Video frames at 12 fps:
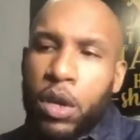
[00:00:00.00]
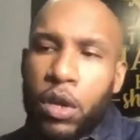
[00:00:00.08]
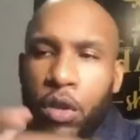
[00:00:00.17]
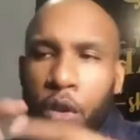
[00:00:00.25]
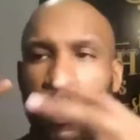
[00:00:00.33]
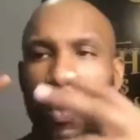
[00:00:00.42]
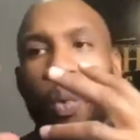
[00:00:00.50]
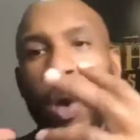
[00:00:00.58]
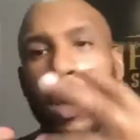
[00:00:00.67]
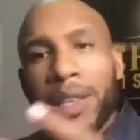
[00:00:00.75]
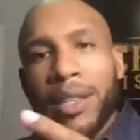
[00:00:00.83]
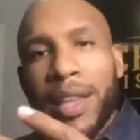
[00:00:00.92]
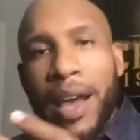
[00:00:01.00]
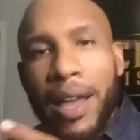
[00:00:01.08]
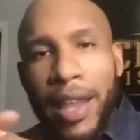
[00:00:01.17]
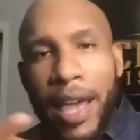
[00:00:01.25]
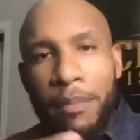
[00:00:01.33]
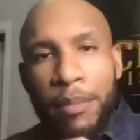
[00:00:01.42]
you know what the
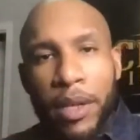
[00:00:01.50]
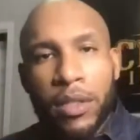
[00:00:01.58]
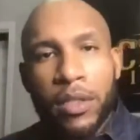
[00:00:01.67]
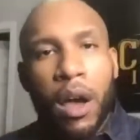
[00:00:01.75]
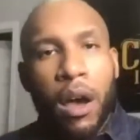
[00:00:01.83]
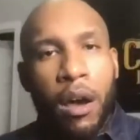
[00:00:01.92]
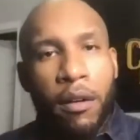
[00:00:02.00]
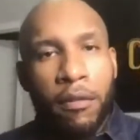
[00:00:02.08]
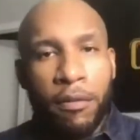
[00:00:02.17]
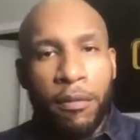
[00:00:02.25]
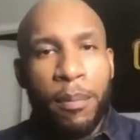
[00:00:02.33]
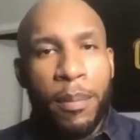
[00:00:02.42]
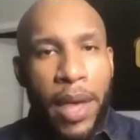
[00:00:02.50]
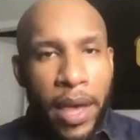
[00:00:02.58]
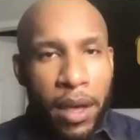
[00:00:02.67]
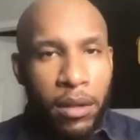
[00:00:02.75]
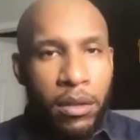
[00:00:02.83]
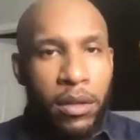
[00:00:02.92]
dynamics of
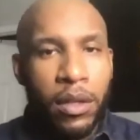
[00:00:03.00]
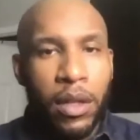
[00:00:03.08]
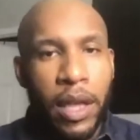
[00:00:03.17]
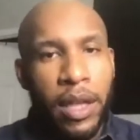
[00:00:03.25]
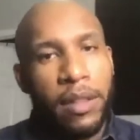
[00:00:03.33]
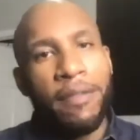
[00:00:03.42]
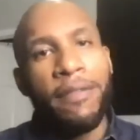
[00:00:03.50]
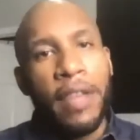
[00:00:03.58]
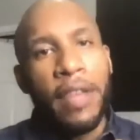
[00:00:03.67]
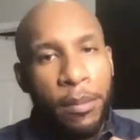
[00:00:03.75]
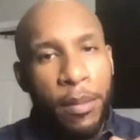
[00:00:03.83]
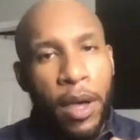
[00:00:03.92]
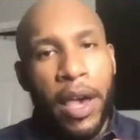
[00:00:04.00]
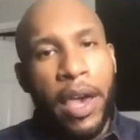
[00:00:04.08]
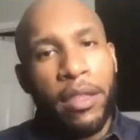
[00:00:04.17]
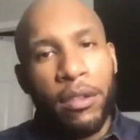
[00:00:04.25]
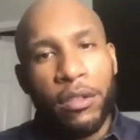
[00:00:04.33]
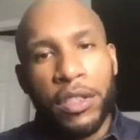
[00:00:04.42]
male and female
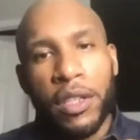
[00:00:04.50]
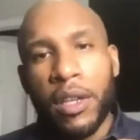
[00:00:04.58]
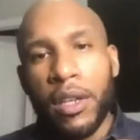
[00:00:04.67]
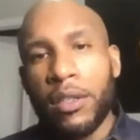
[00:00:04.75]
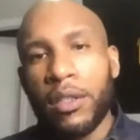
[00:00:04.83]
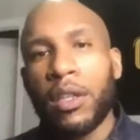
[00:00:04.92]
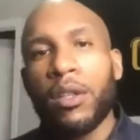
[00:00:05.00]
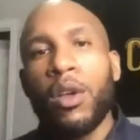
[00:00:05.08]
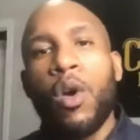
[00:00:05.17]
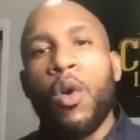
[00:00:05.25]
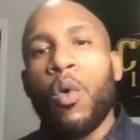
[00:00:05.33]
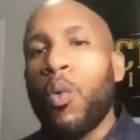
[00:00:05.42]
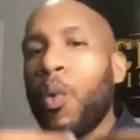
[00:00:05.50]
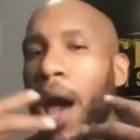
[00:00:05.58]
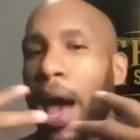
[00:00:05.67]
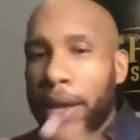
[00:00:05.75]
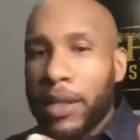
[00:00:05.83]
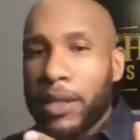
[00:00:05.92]
energy is and
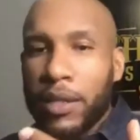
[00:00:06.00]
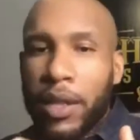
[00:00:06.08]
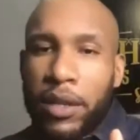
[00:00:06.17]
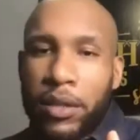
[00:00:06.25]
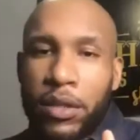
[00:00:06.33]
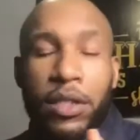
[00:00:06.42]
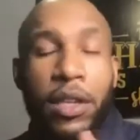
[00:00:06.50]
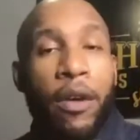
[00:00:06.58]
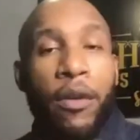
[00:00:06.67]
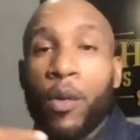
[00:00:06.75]
why it's necessary.